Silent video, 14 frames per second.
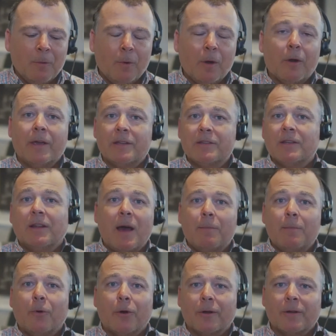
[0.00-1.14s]
Where it gets a lot
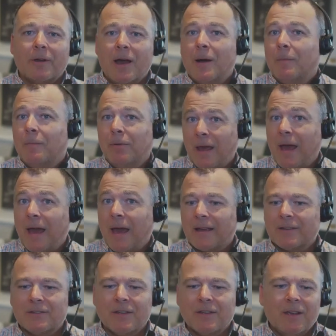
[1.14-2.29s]
more complex
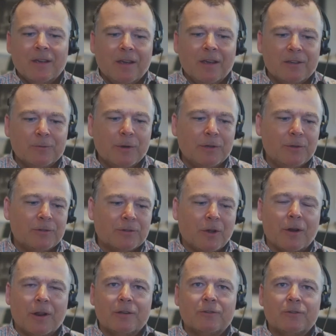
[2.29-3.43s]
is when you
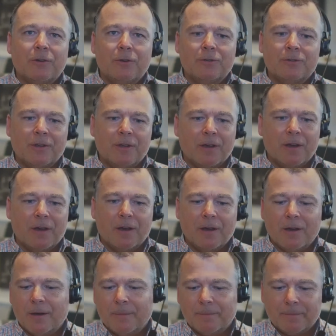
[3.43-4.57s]
start introducing uh,
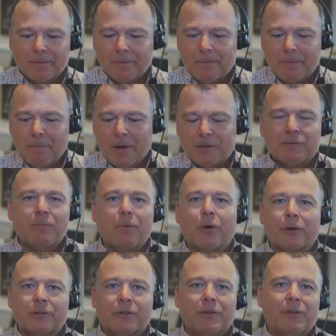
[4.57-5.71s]
um, much more
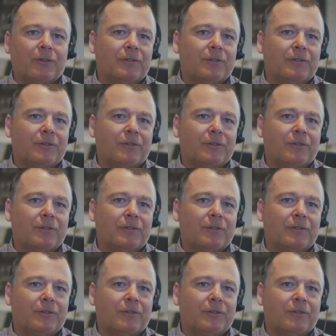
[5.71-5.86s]
to your